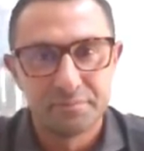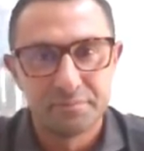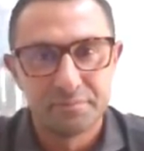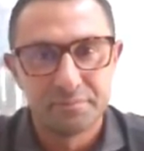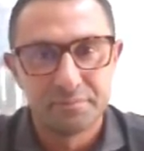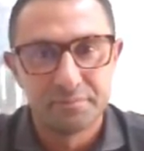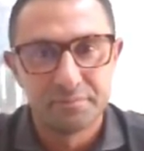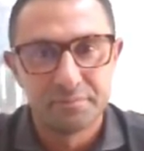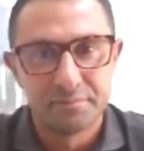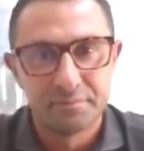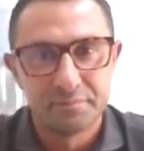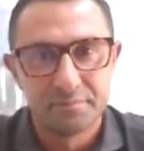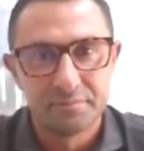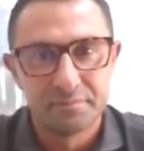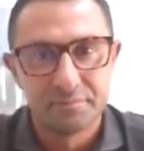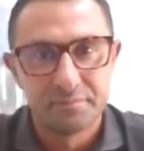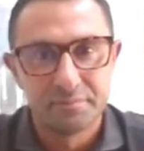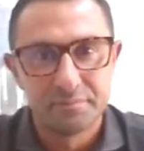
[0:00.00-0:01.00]

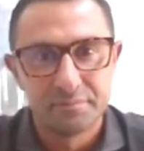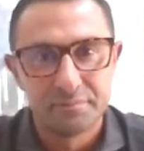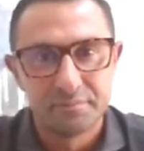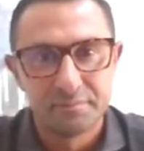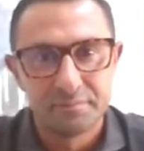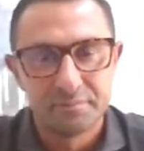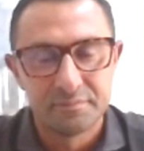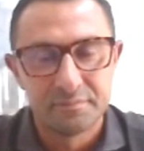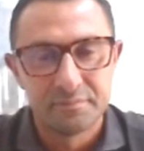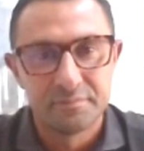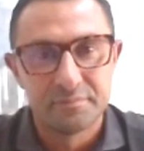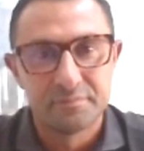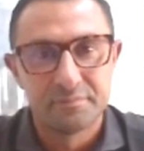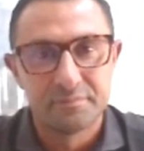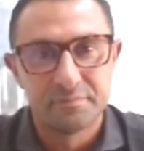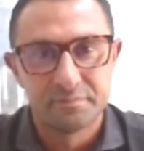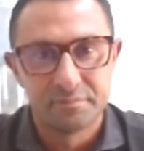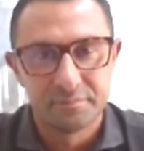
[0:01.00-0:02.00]

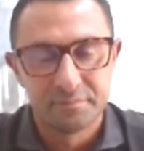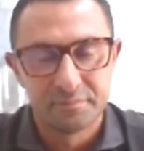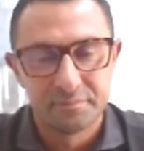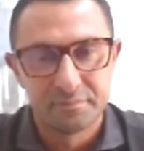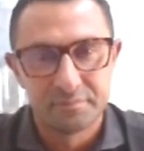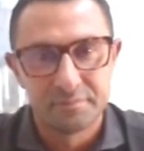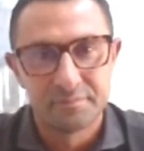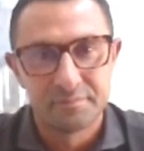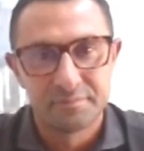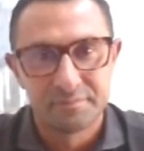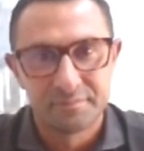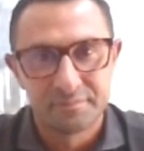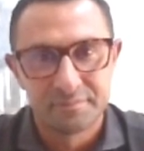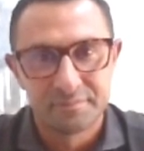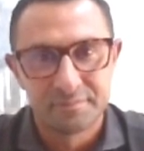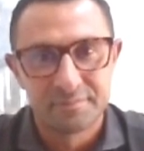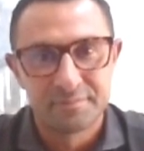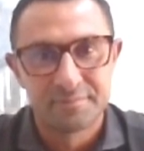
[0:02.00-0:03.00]

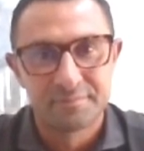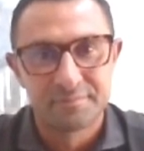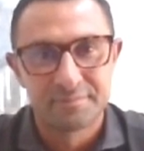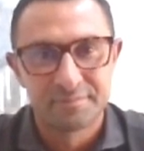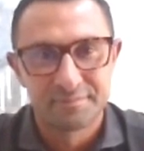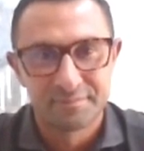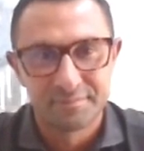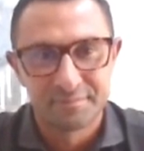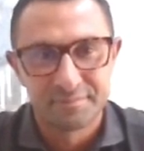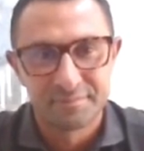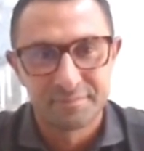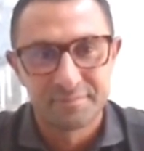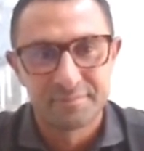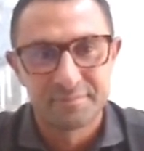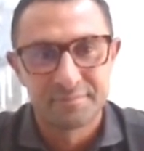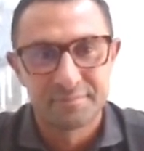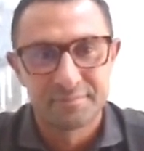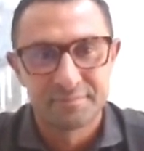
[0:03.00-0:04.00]

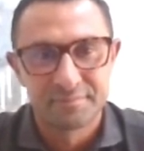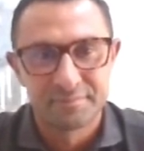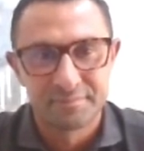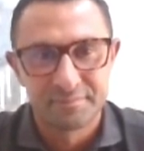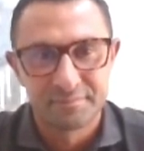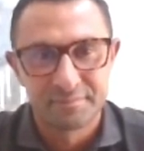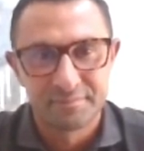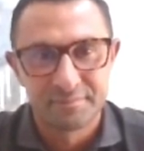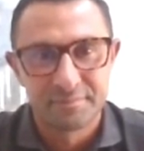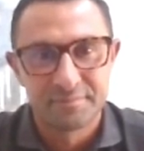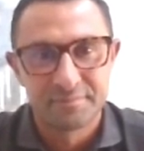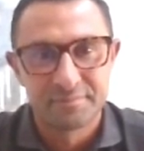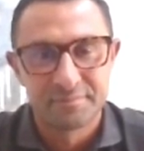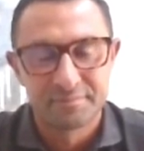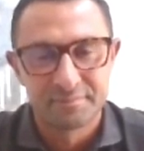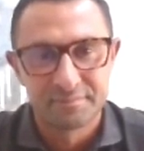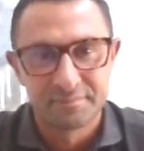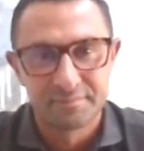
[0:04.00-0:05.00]

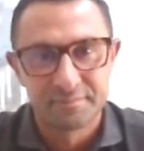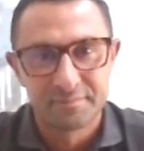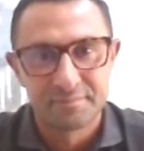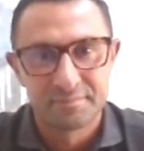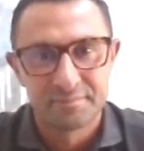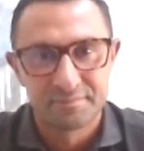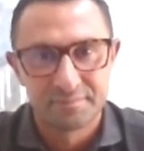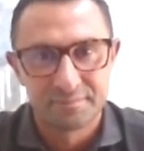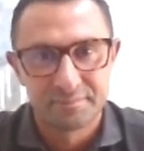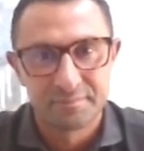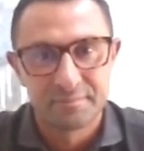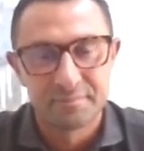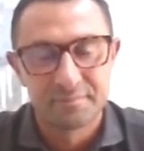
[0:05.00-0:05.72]
(not speaking)